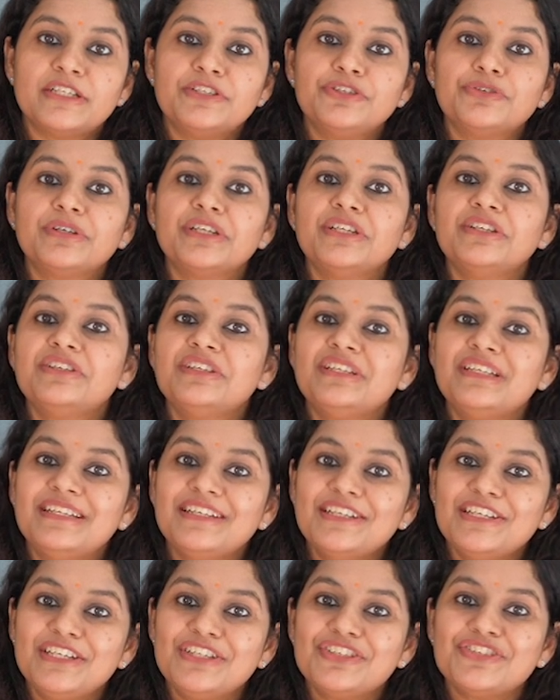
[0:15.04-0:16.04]
And you can
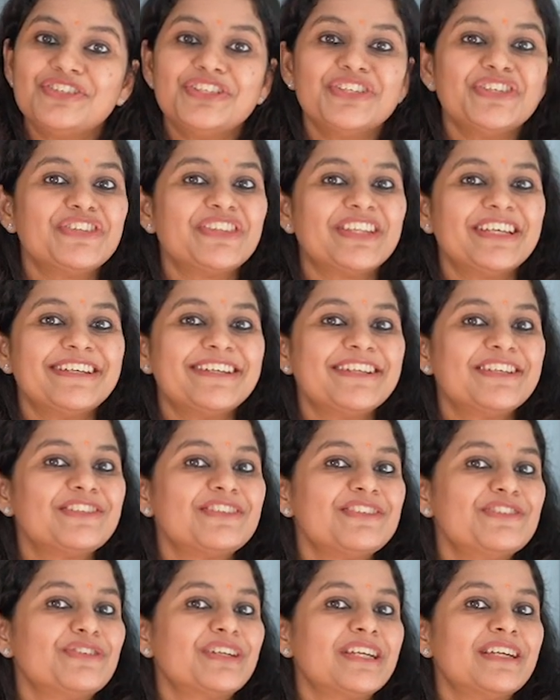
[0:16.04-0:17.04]
teach new
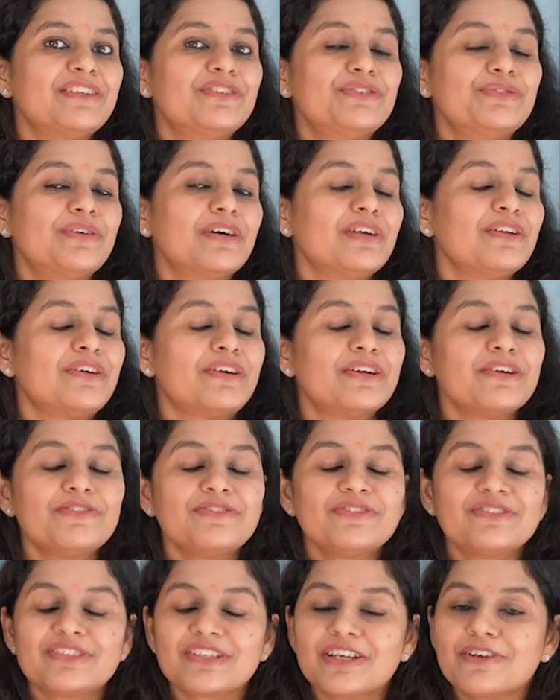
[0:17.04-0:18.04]
things, you can do a lot
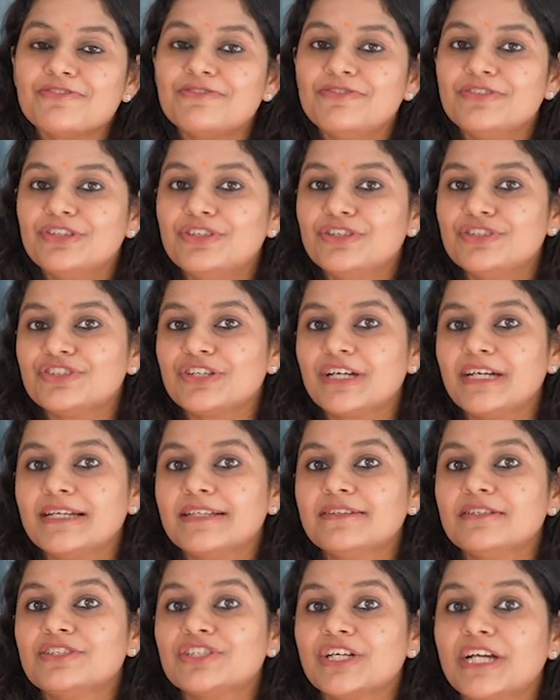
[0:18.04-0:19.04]
of stuff with the child
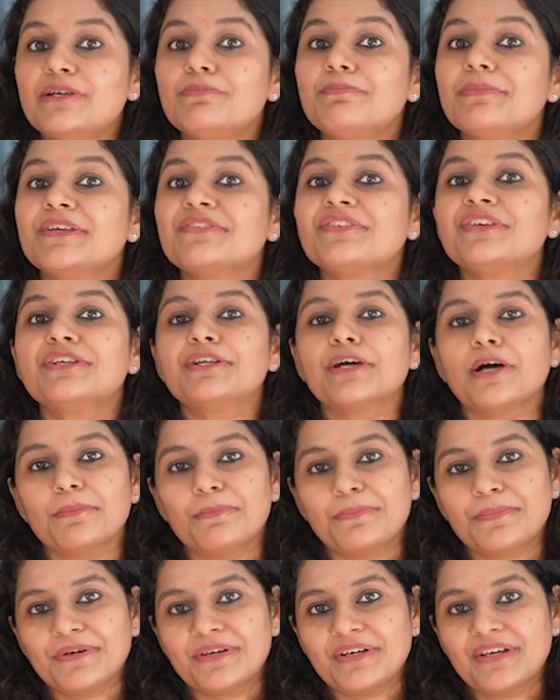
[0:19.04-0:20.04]
and the child picks it up.
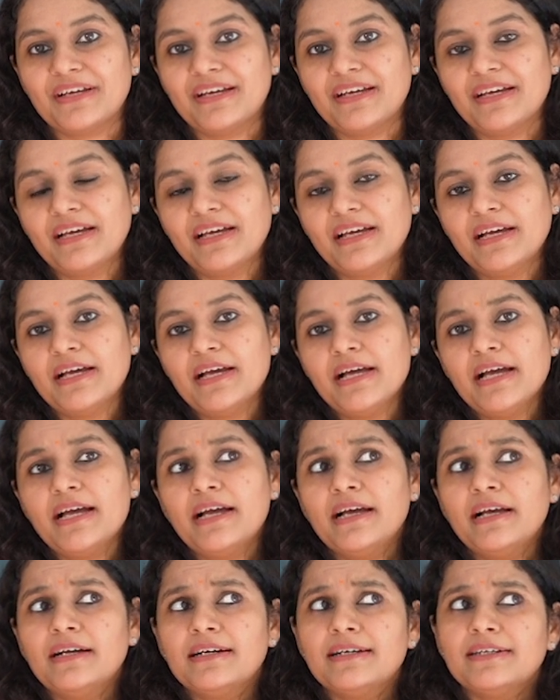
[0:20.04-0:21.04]

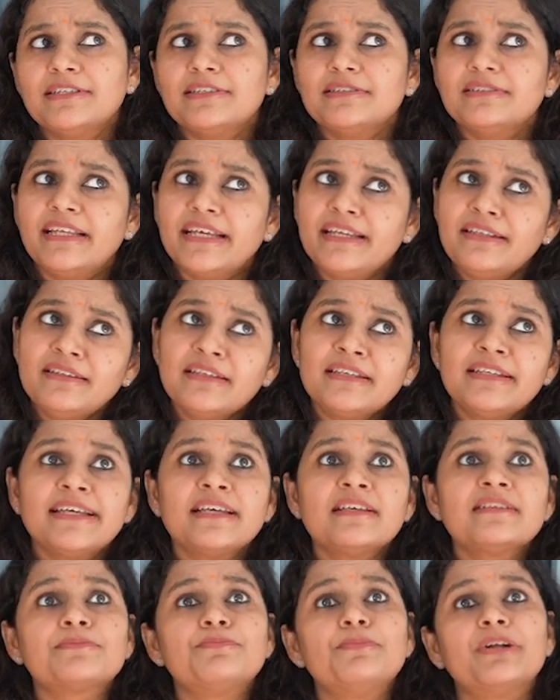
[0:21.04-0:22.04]
Then the
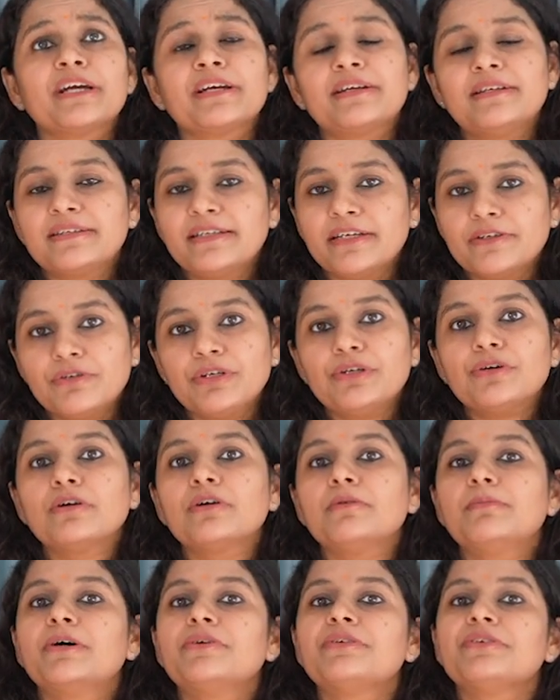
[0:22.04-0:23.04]
next bracket that we
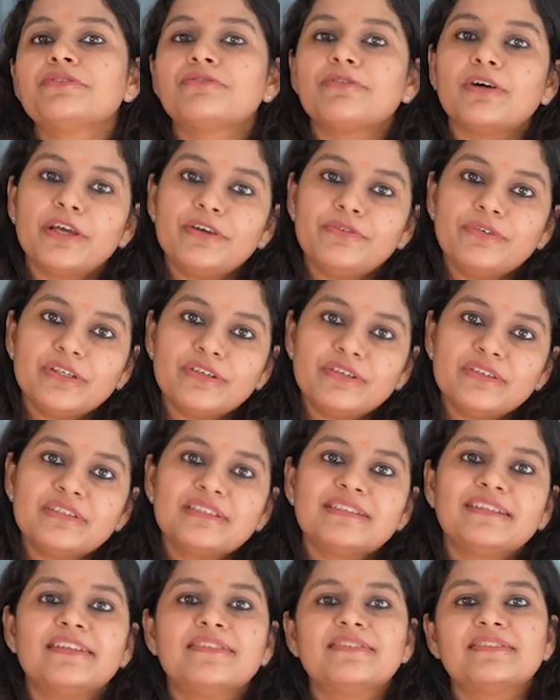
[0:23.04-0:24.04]
talk about is 5 years,
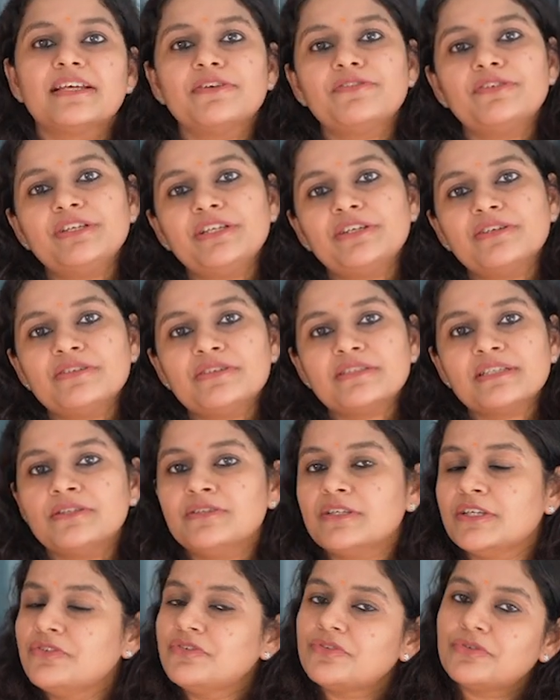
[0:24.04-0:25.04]
then 7 years, and
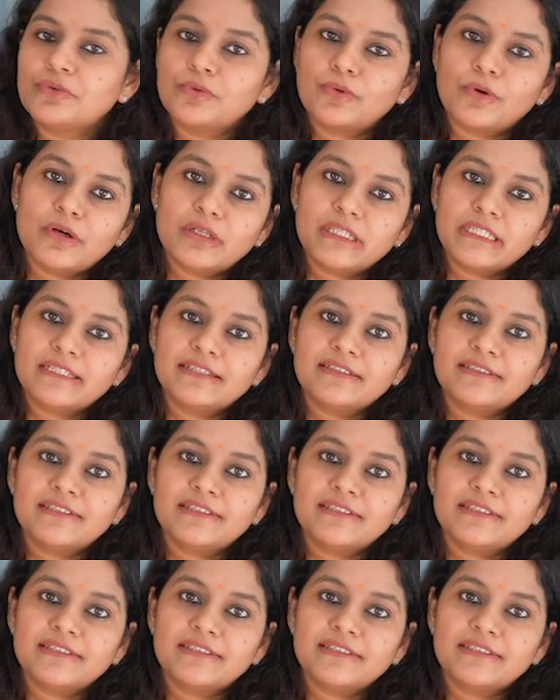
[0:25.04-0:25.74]
then so on.